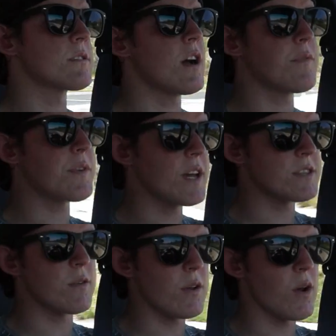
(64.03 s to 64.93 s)
Now, if you
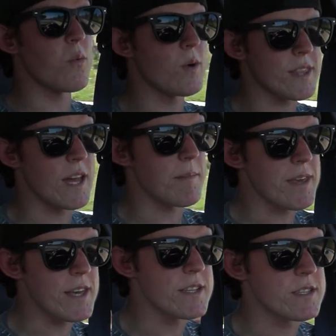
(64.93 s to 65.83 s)
guys don't know what that
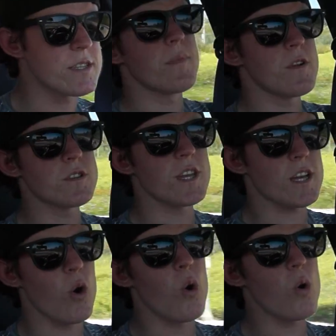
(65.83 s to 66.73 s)
means, there's
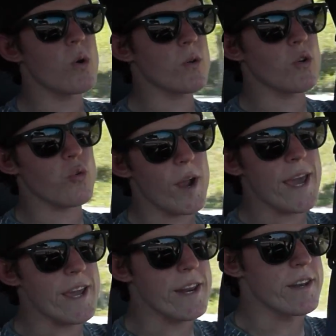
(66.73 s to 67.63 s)
like a whole
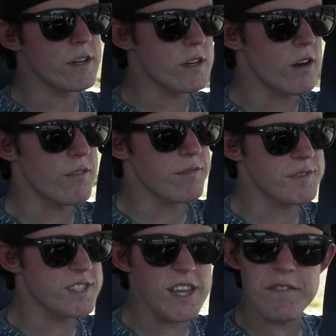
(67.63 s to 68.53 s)
grade of
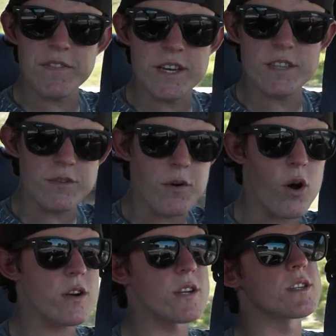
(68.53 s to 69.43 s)
stiffness, of
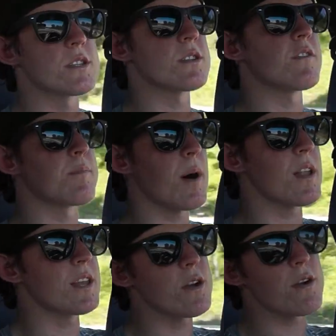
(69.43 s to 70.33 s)
hardness of
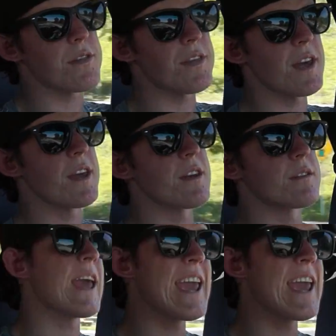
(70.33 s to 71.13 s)
polyurethane.